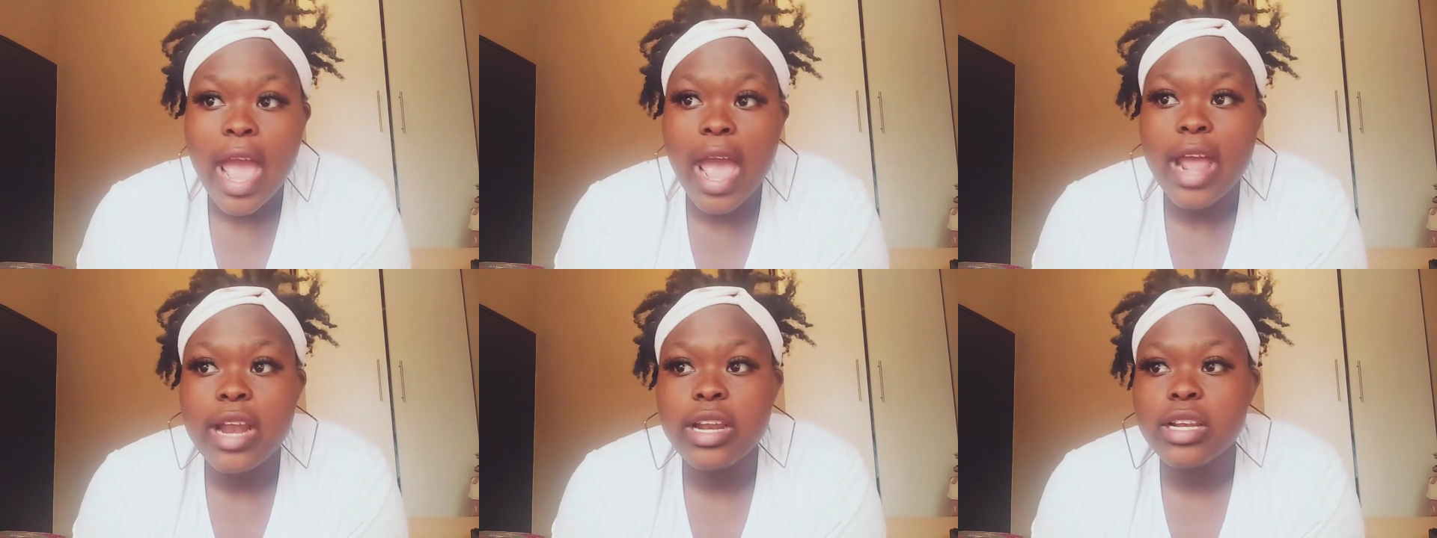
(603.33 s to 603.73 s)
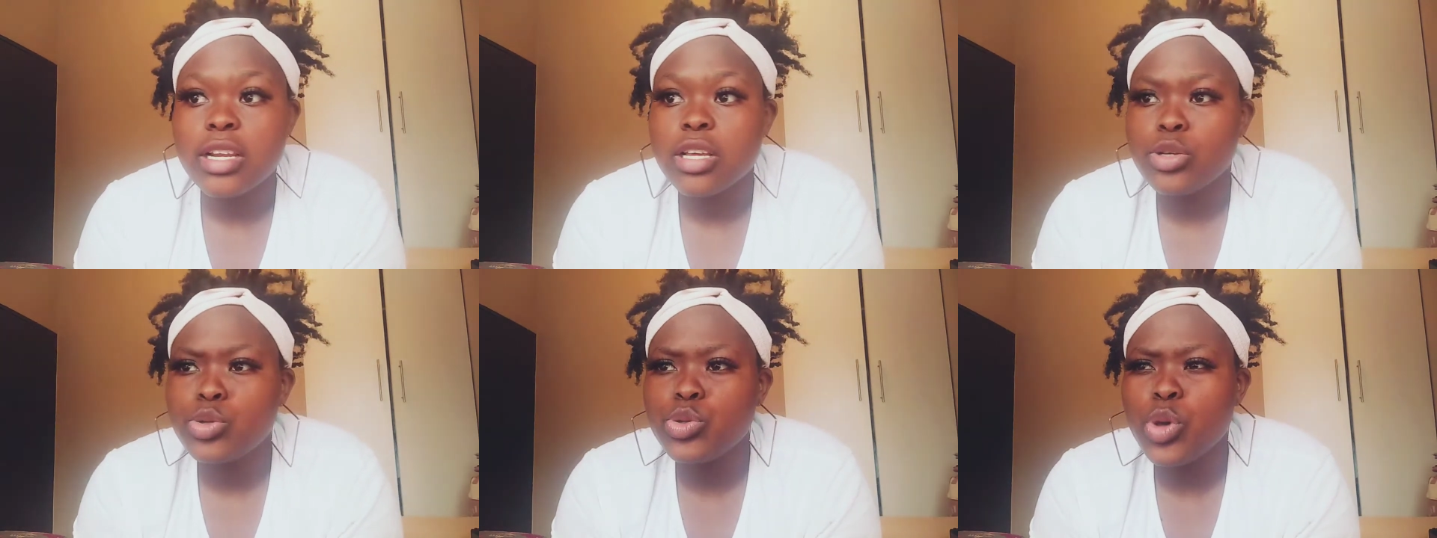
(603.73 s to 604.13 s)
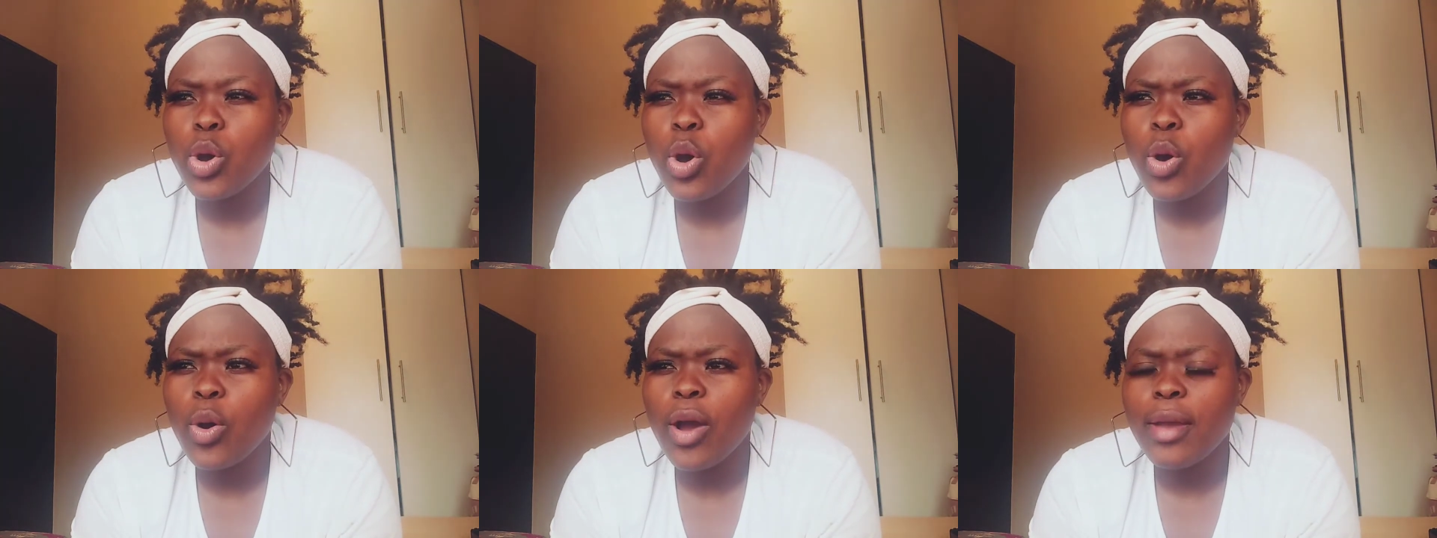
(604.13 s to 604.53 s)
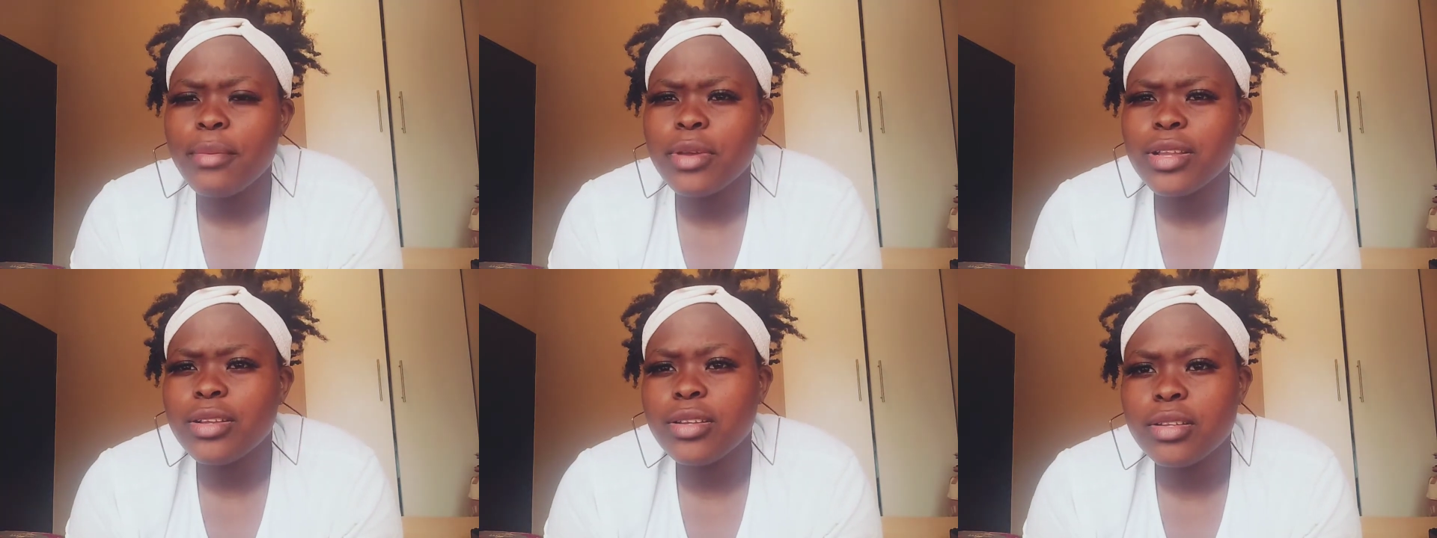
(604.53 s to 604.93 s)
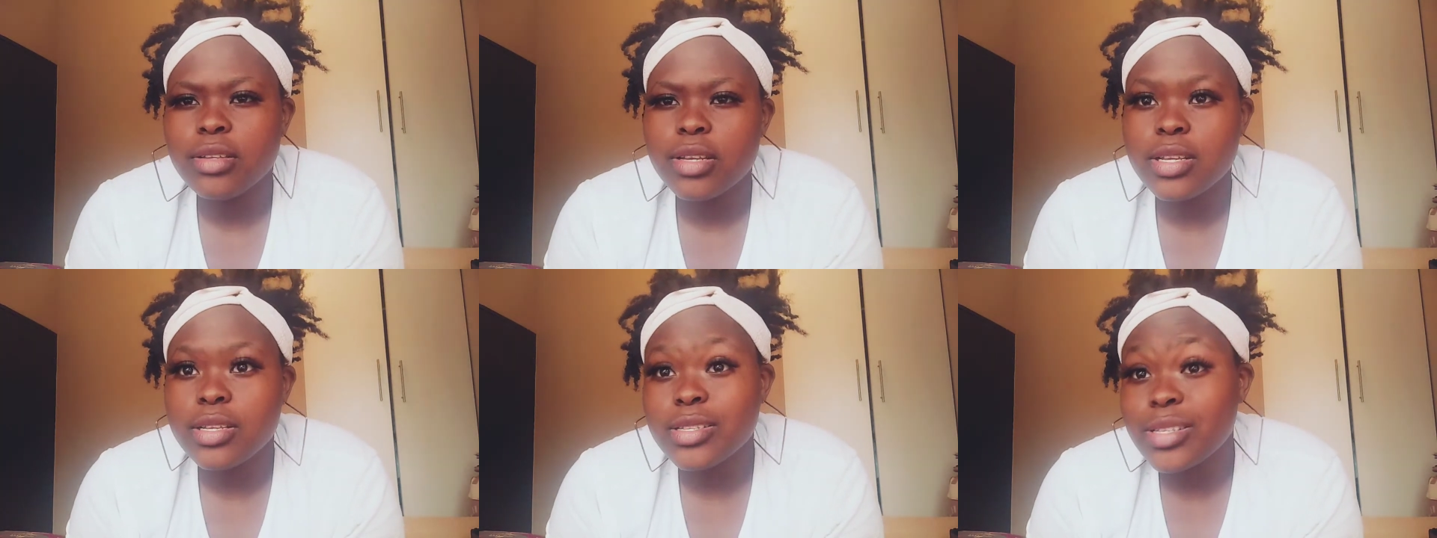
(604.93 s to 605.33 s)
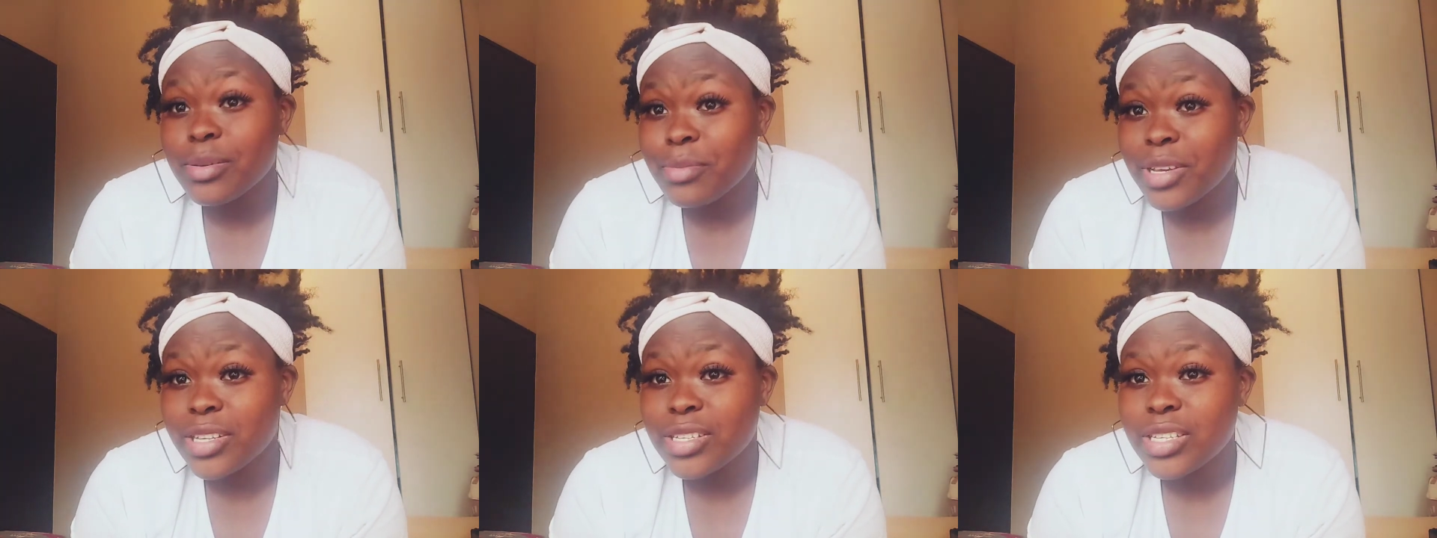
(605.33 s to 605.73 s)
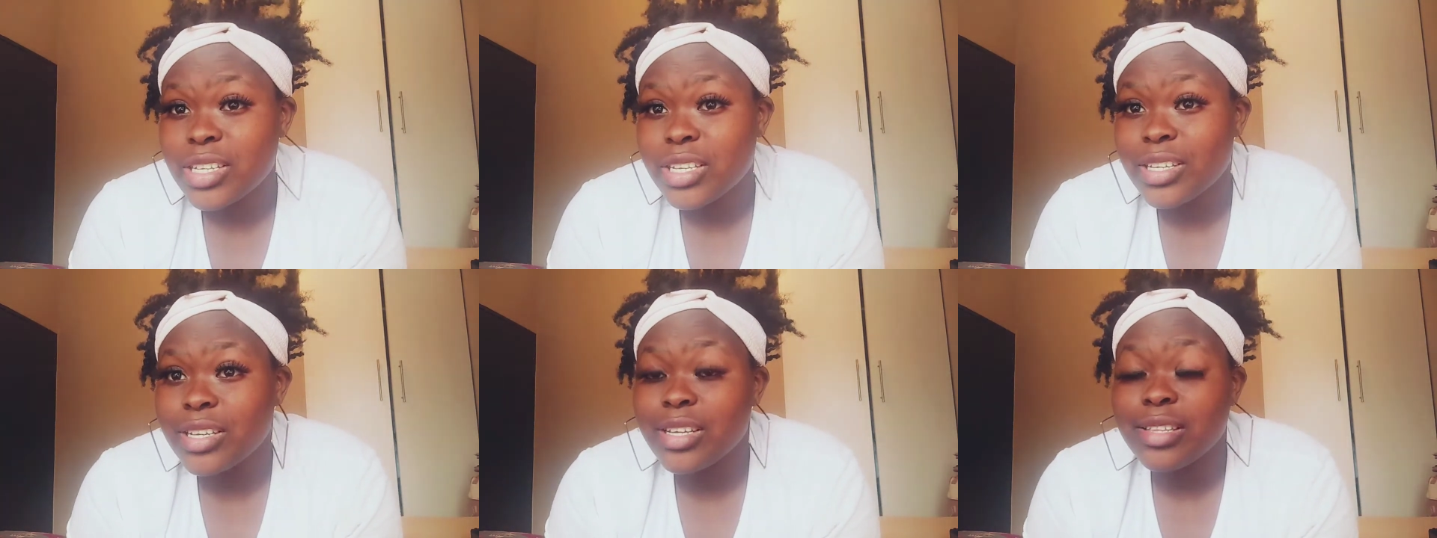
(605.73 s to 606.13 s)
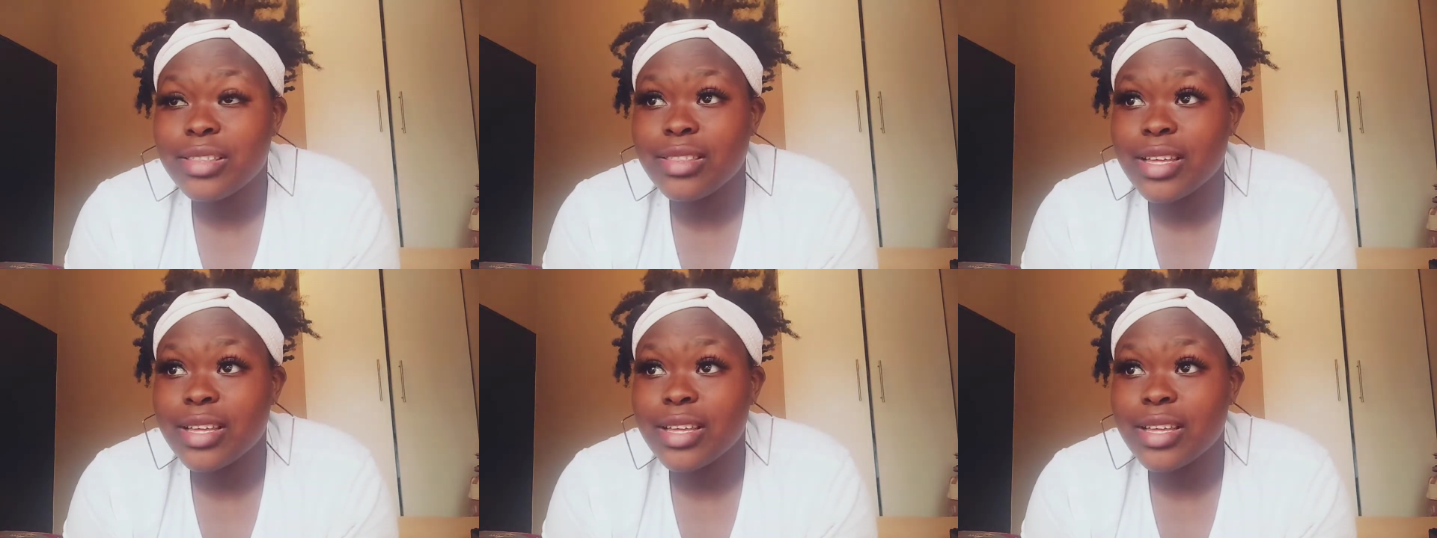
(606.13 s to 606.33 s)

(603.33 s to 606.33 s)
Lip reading: And so, I mean, intimacy,